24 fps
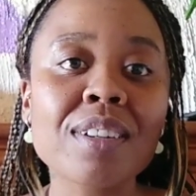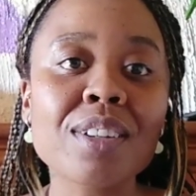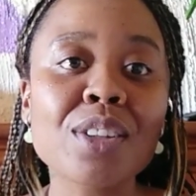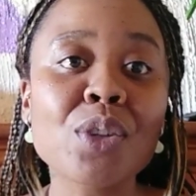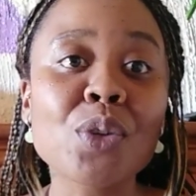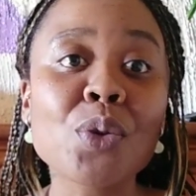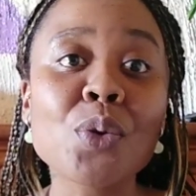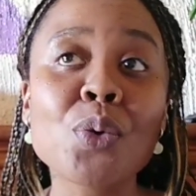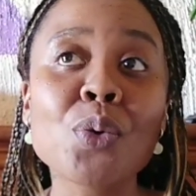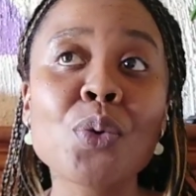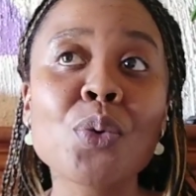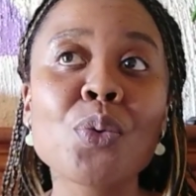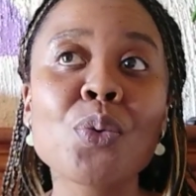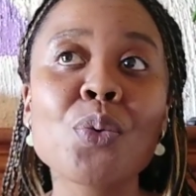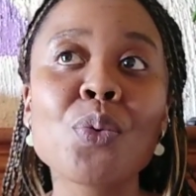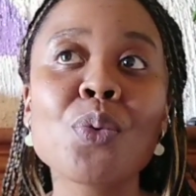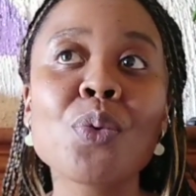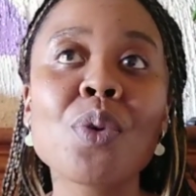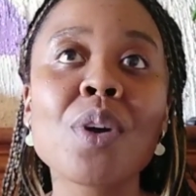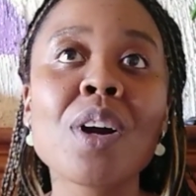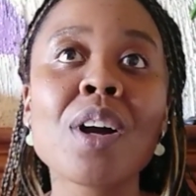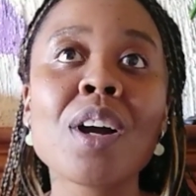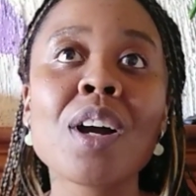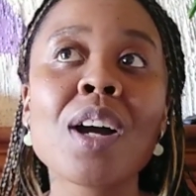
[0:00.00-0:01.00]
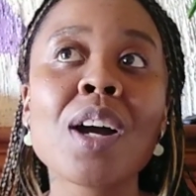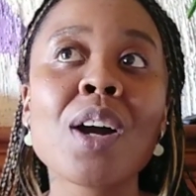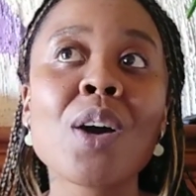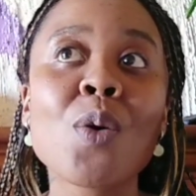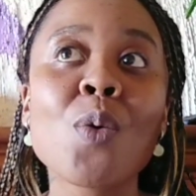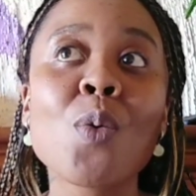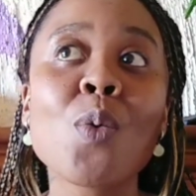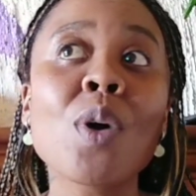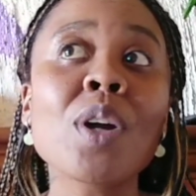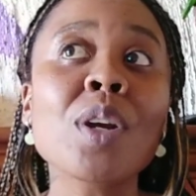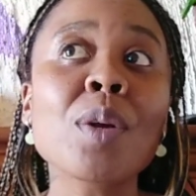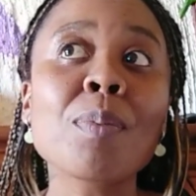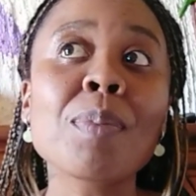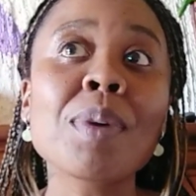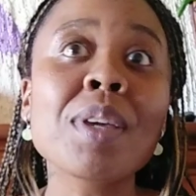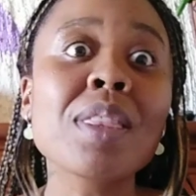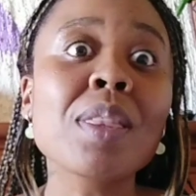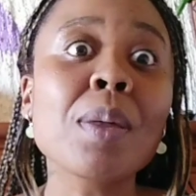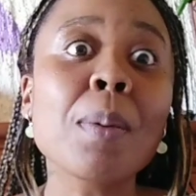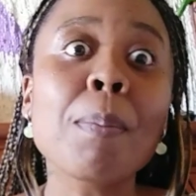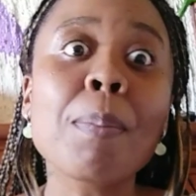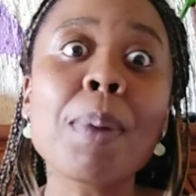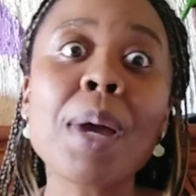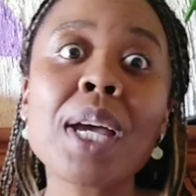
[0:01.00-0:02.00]
You want to be
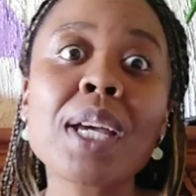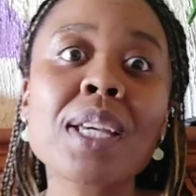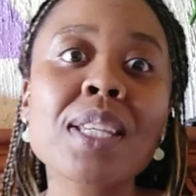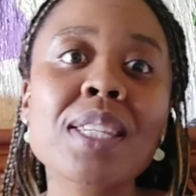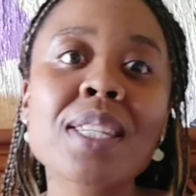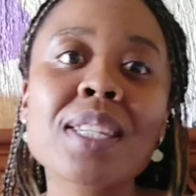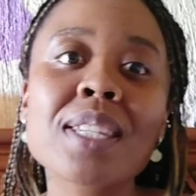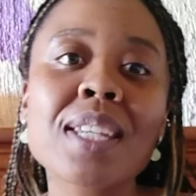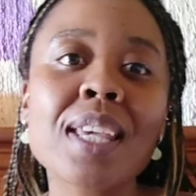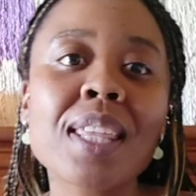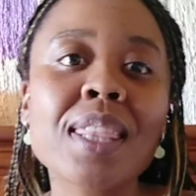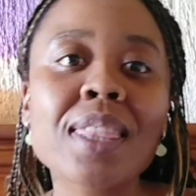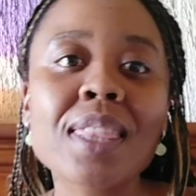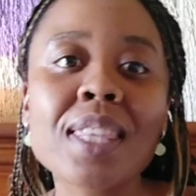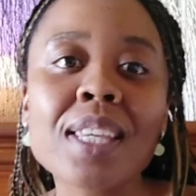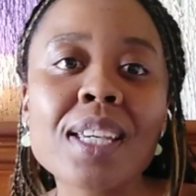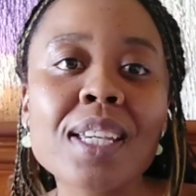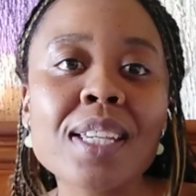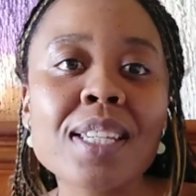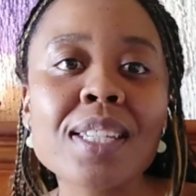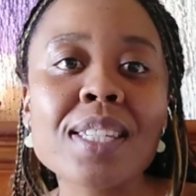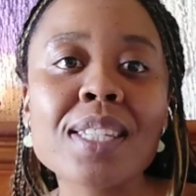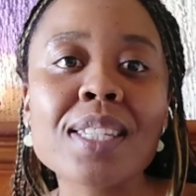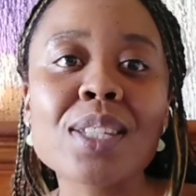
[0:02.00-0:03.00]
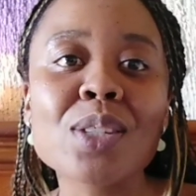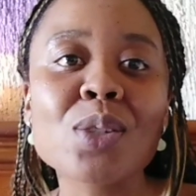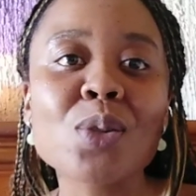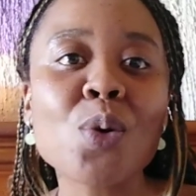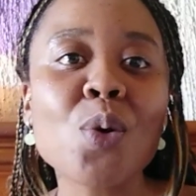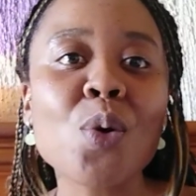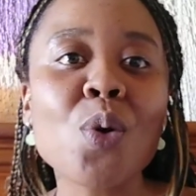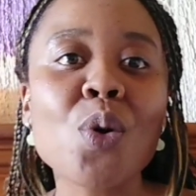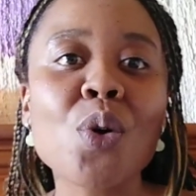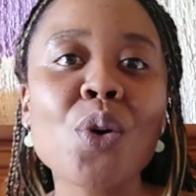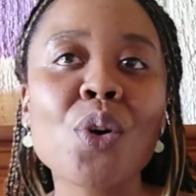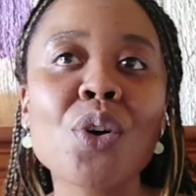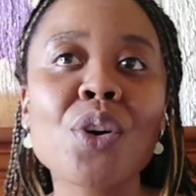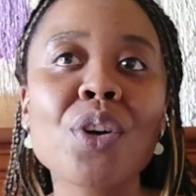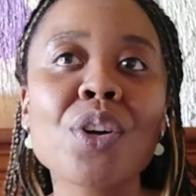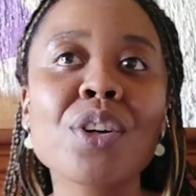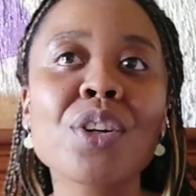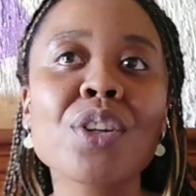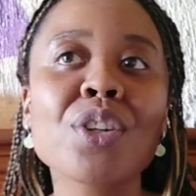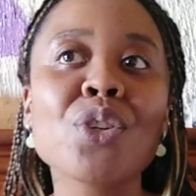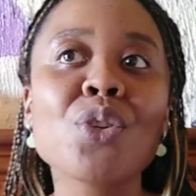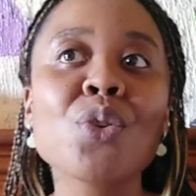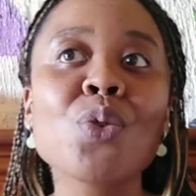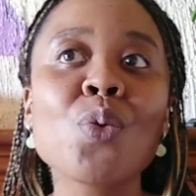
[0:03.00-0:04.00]
the best at this, or
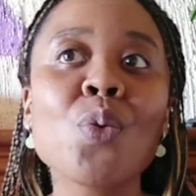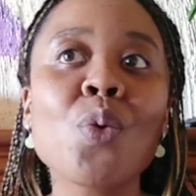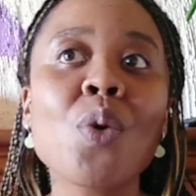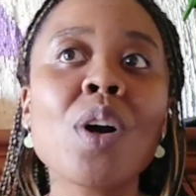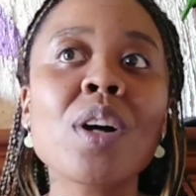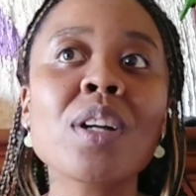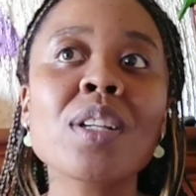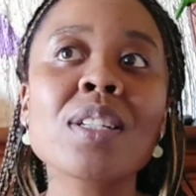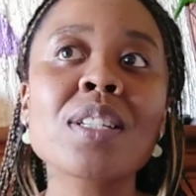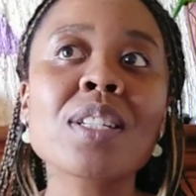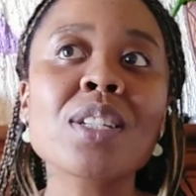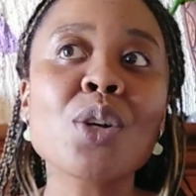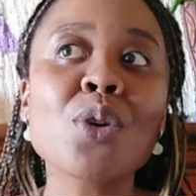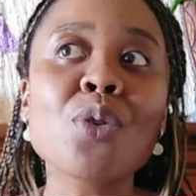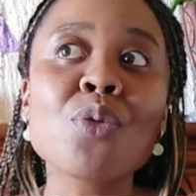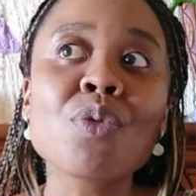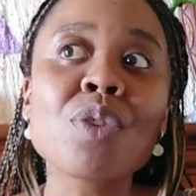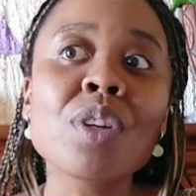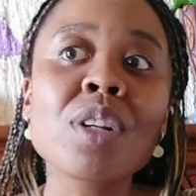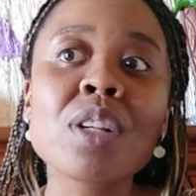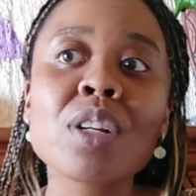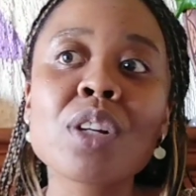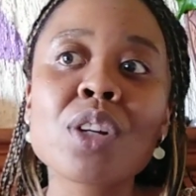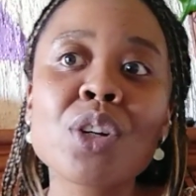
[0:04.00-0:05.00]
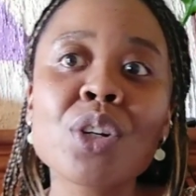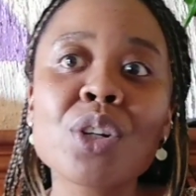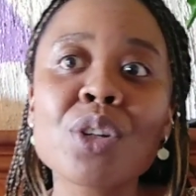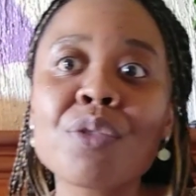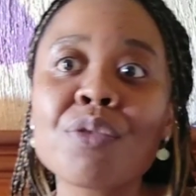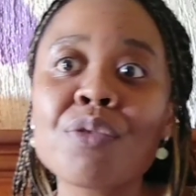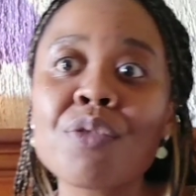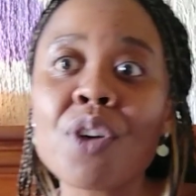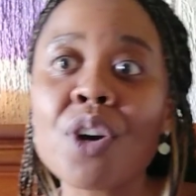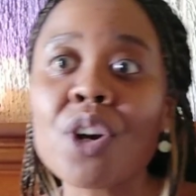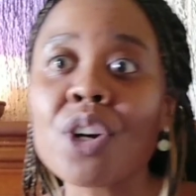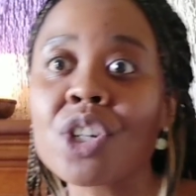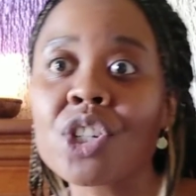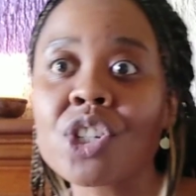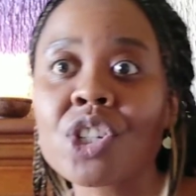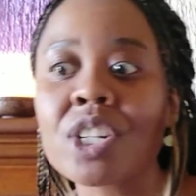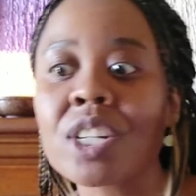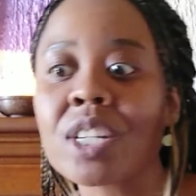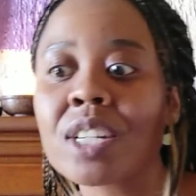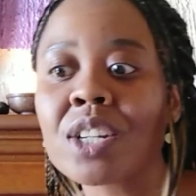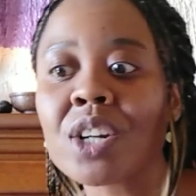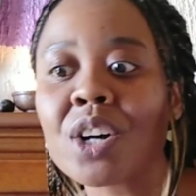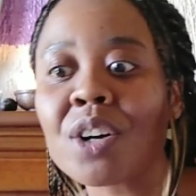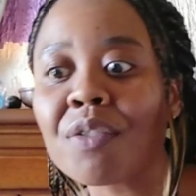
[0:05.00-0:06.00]
you want a really good
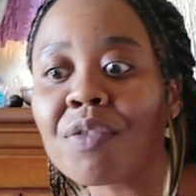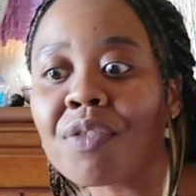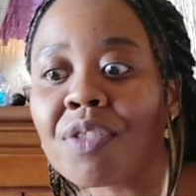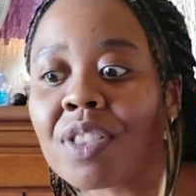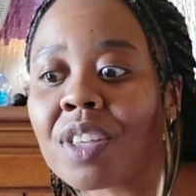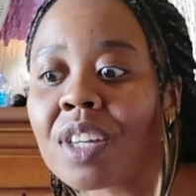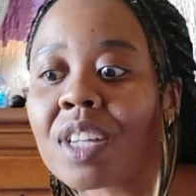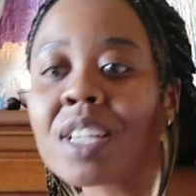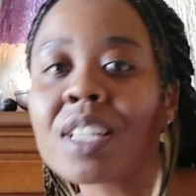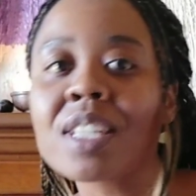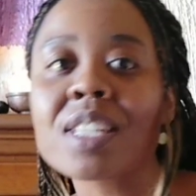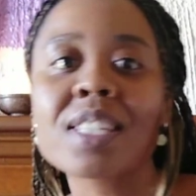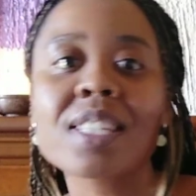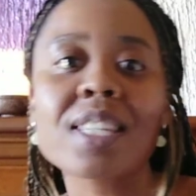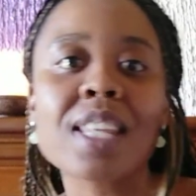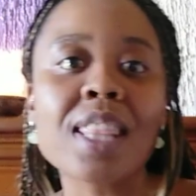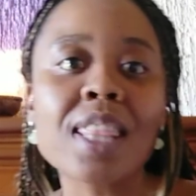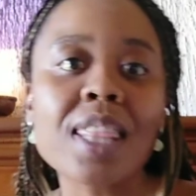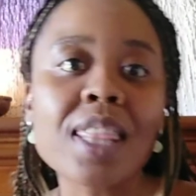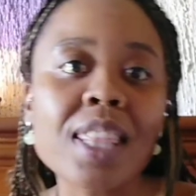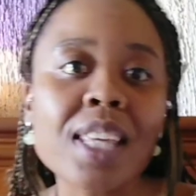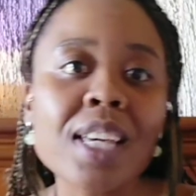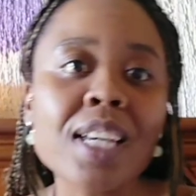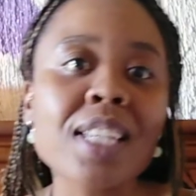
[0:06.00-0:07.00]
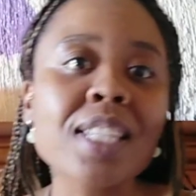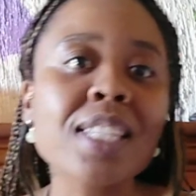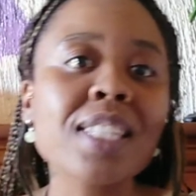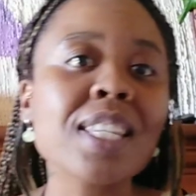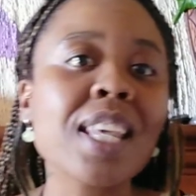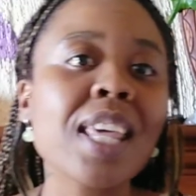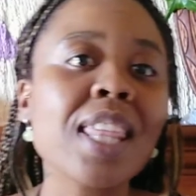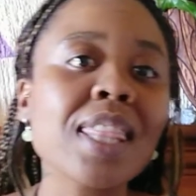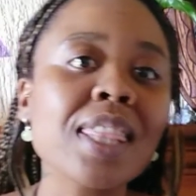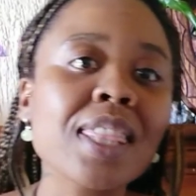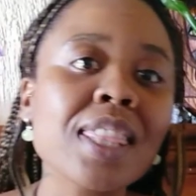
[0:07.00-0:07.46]
version of this and this and